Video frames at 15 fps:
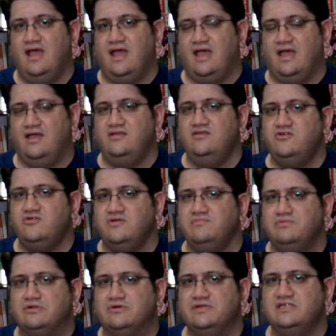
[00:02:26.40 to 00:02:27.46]
and your
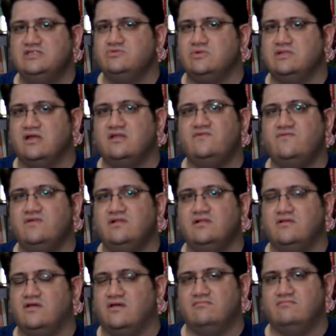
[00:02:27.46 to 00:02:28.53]
employees will not
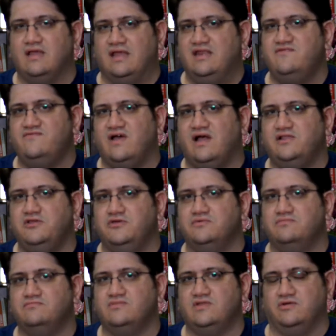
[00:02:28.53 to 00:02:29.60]
feel any value.
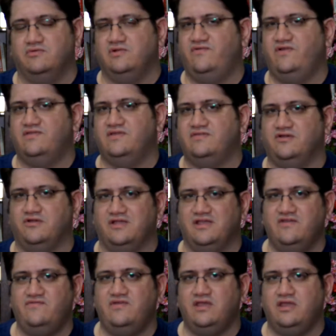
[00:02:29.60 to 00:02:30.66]
They will feel that they're
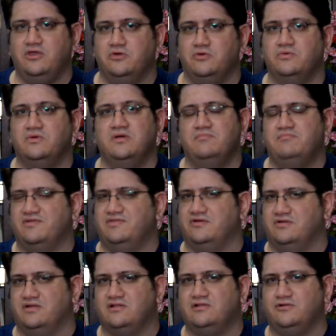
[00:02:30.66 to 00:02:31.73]
giving you, but they're
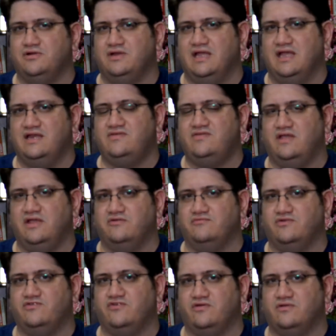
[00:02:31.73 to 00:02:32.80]
not learning anything in
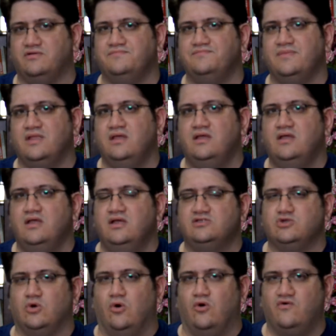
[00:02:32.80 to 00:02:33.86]
return.
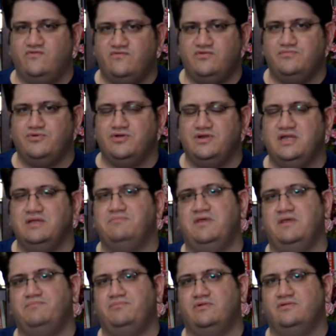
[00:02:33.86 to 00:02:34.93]
So overburdening
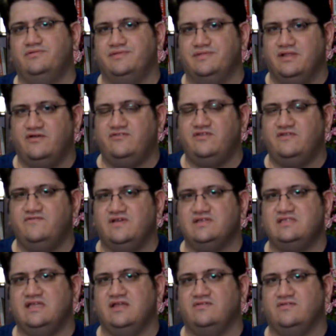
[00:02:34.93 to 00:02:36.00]
people, not
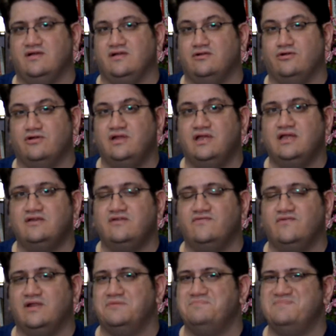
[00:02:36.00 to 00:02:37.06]
investing in their learning and
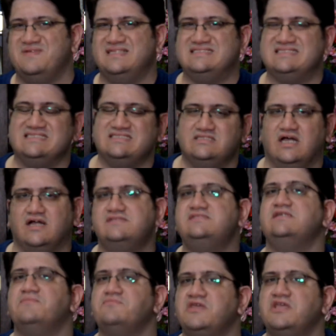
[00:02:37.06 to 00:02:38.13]
development is not
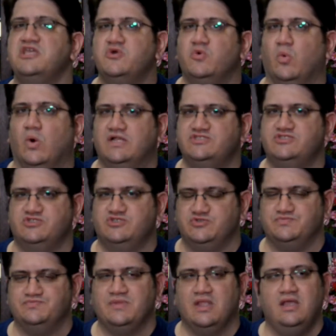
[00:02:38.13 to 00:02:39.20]
something you want to do.
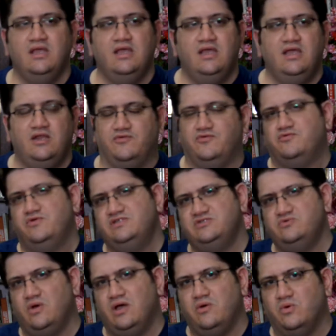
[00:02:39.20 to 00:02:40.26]
Now, the reason
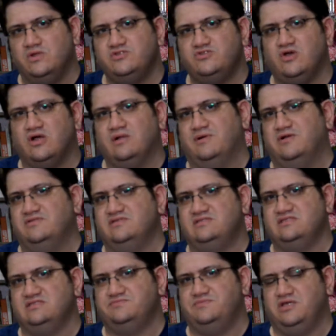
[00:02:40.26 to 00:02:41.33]
why I want to talk about this
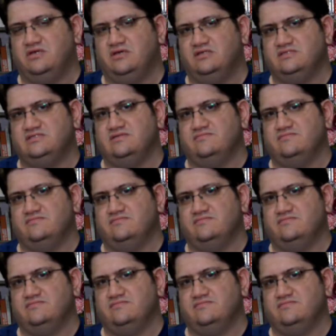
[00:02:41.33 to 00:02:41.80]
is because,